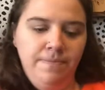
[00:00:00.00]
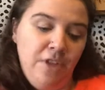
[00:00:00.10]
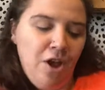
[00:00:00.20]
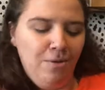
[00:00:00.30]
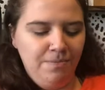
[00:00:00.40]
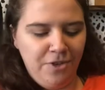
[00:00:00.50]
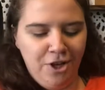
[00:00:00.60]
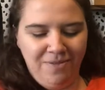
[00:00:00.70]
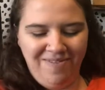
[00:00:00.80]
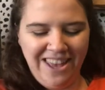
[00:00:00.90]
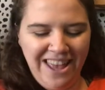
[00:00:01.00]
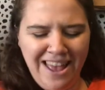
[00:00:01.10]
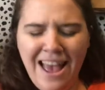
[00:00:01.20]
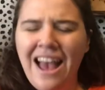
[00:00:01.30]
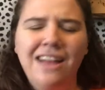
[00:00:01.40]
Oh, good.
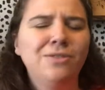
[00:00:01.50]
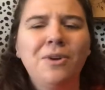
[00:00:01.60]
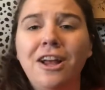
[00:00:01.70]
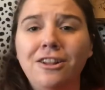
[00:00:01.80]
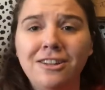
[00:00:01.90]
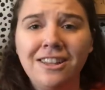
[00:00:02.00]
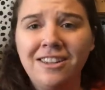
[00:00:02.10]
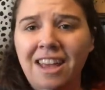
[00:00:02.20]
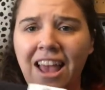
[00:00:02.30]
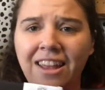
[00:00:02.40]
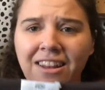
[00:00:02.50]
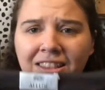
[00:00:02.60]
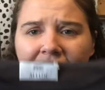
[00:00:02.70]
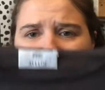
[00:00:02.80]
I swear I looked at the tag and I thought it